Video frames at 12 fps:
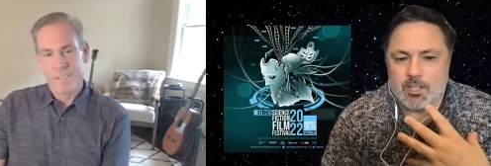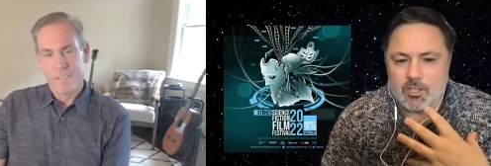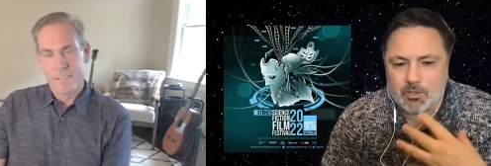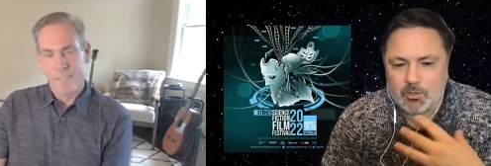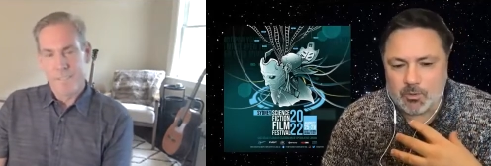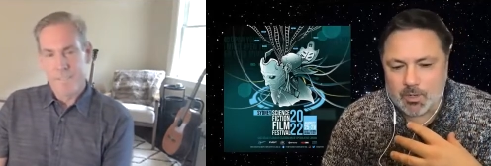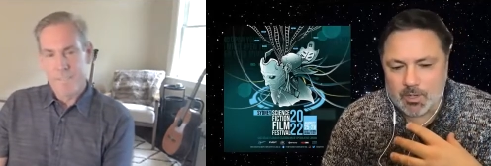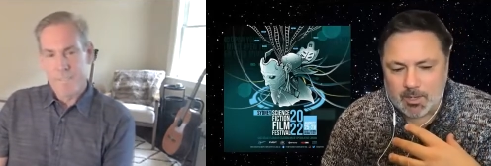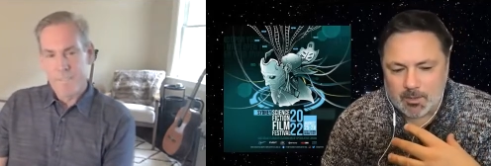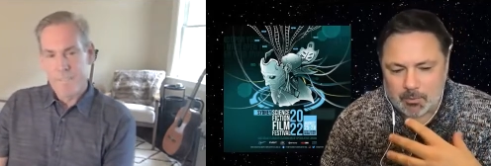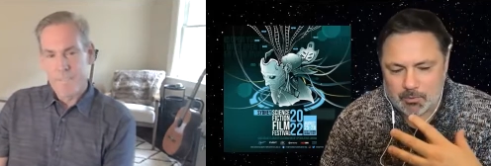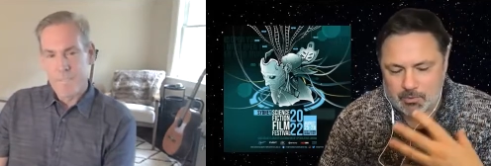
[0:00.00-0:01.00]
Speaker 1: you
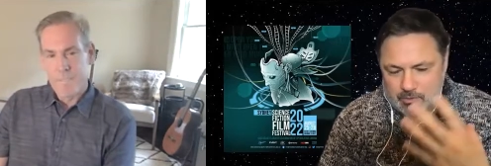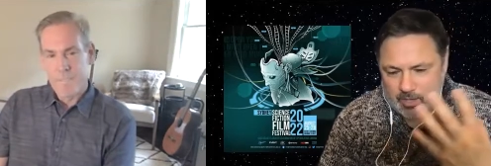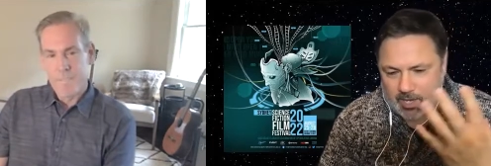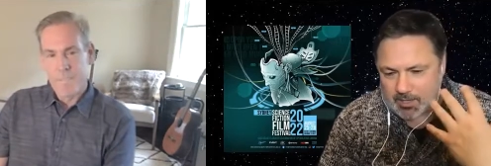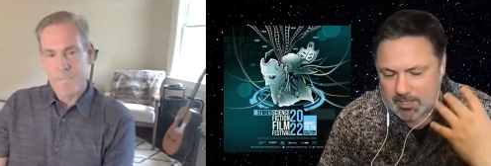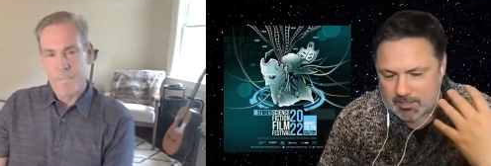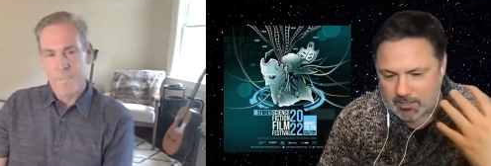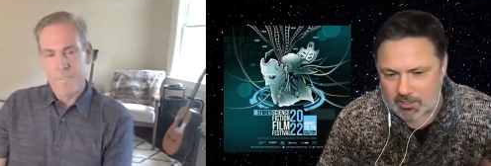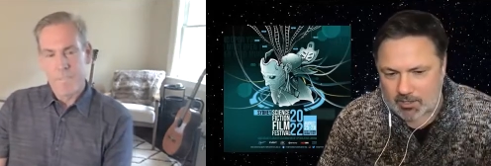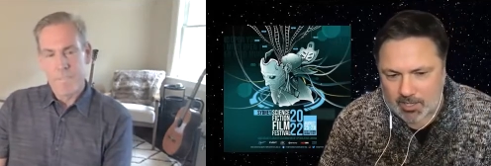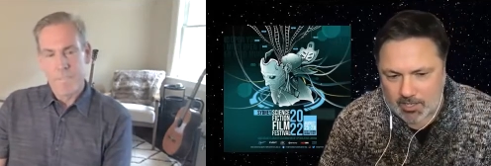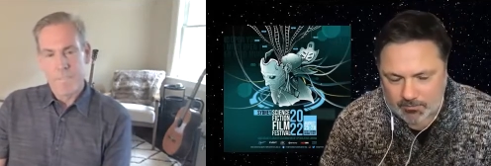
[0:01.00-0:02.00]
portray the
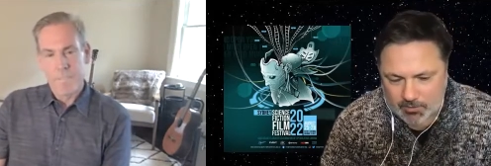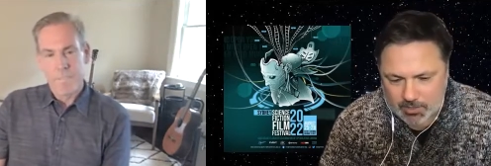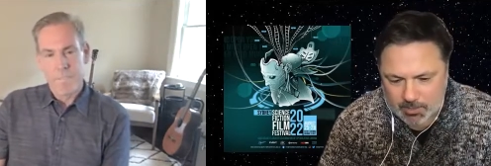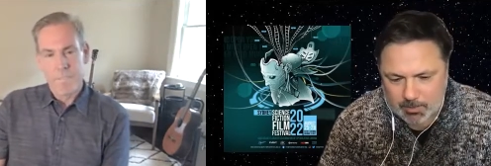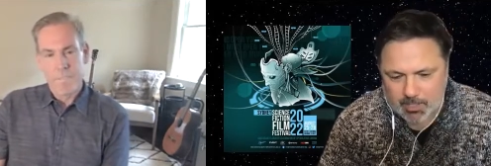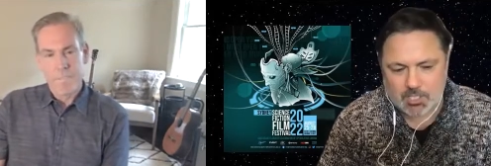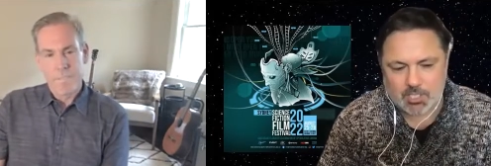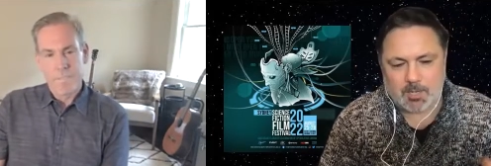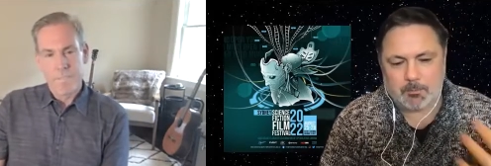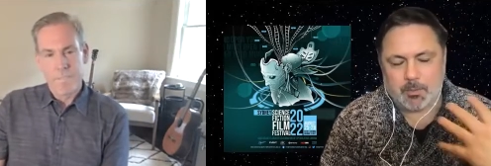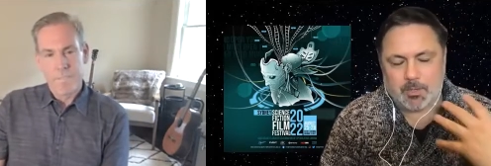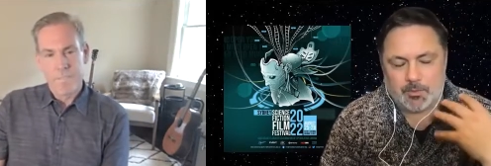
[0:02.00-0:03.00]
inside of the
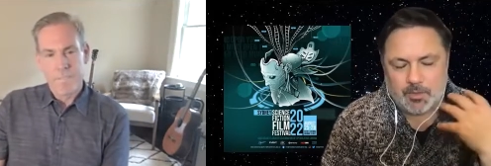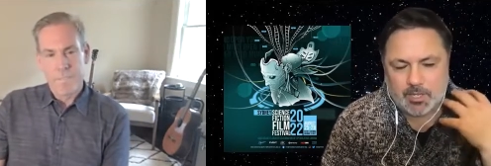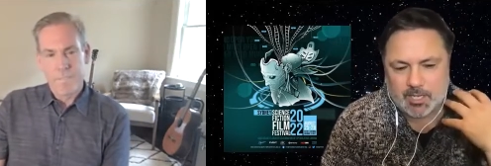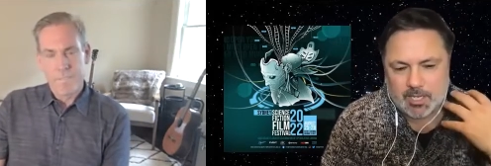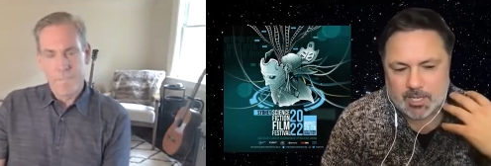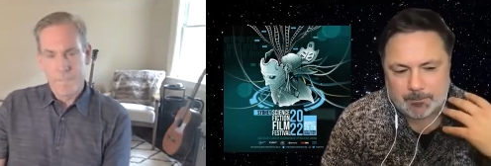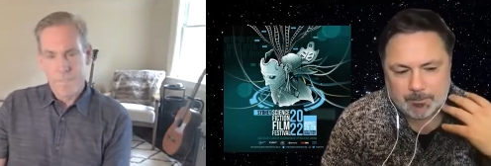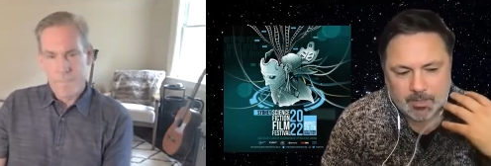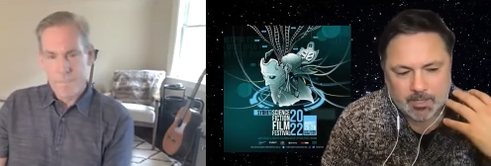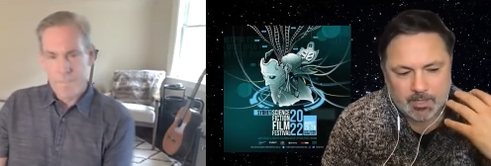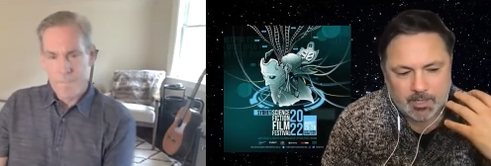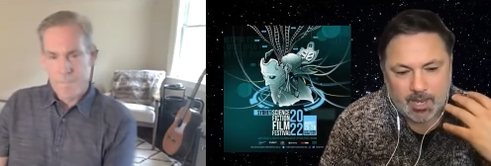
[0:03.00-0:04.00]
spaceship and the um,
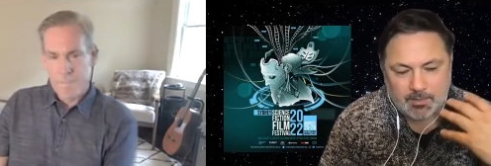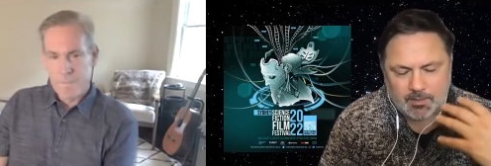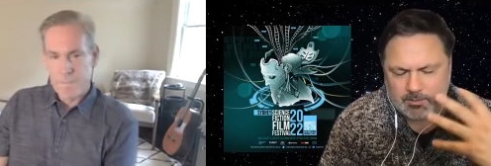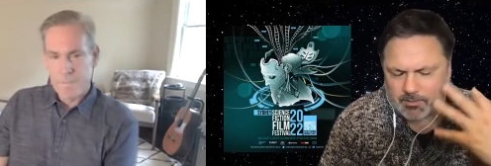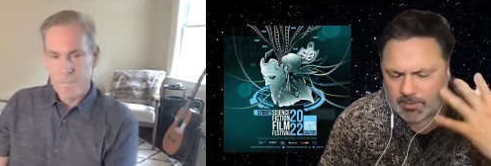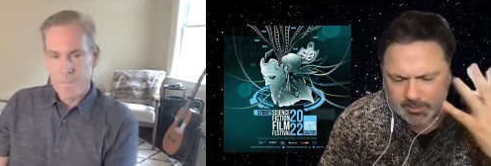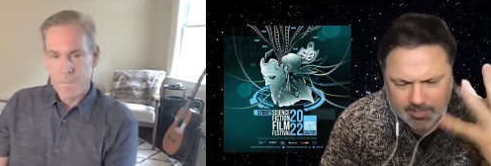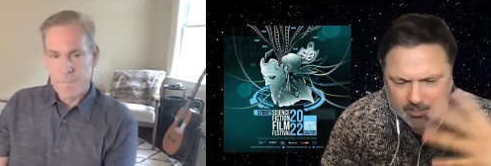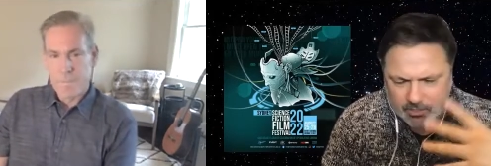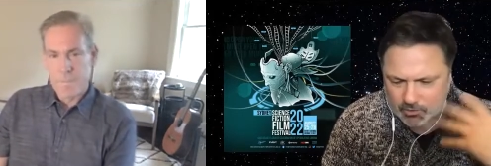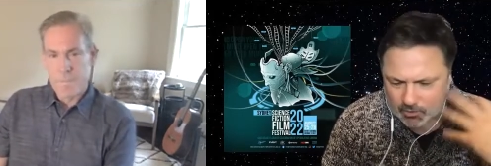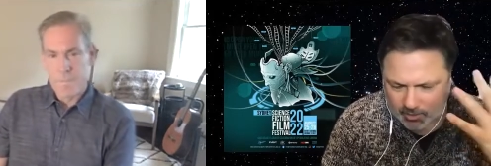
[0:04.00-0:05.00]
and the, the, the
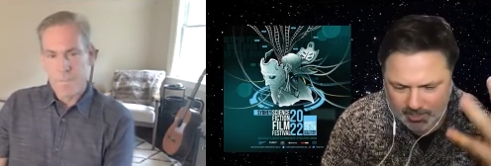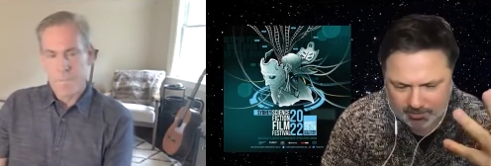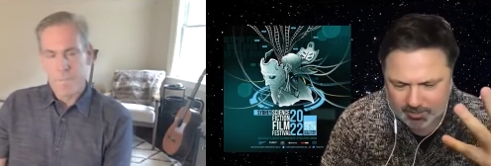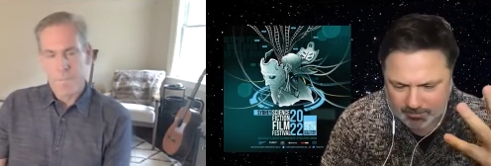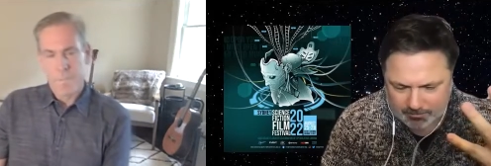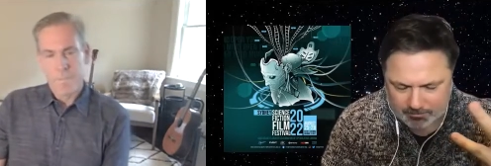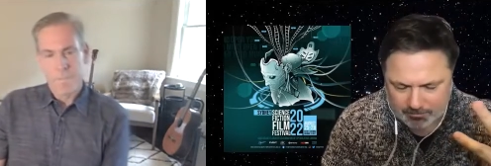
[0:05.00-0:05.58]
extraordinary